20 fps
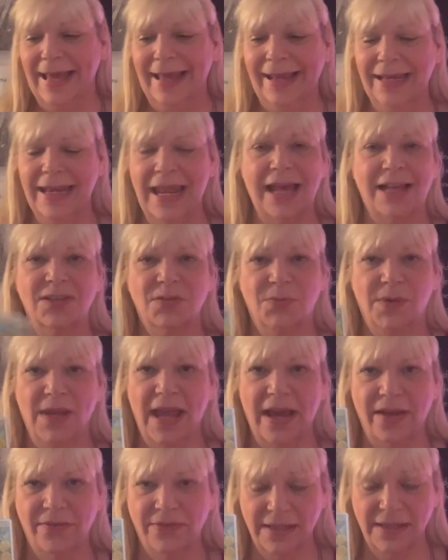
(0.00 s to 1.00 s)
Next, we
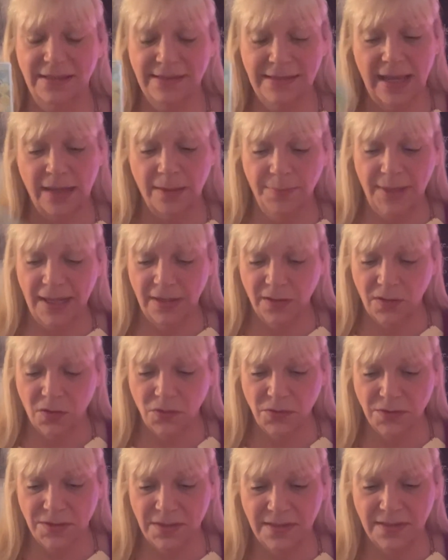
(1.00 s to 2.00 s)
have the Ten of
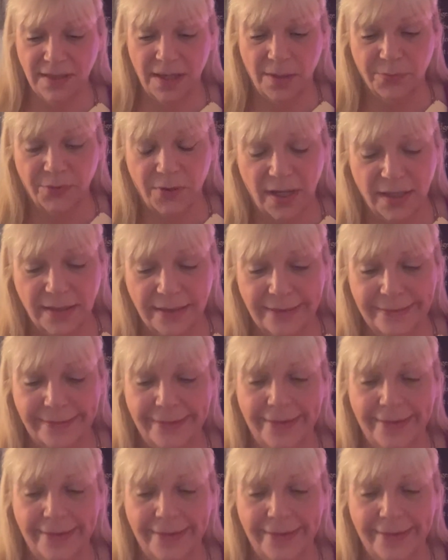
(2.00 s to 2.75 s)
Pentacles in the upright,